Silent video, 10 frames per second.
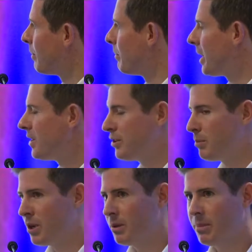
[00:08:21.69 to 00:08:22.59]
managed to
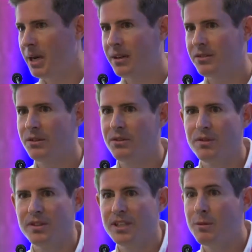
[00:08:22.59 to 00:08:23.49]
bring back sort of
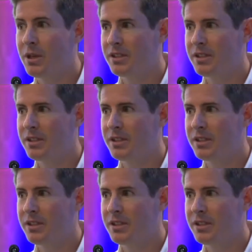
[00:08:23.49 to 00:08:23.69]
C++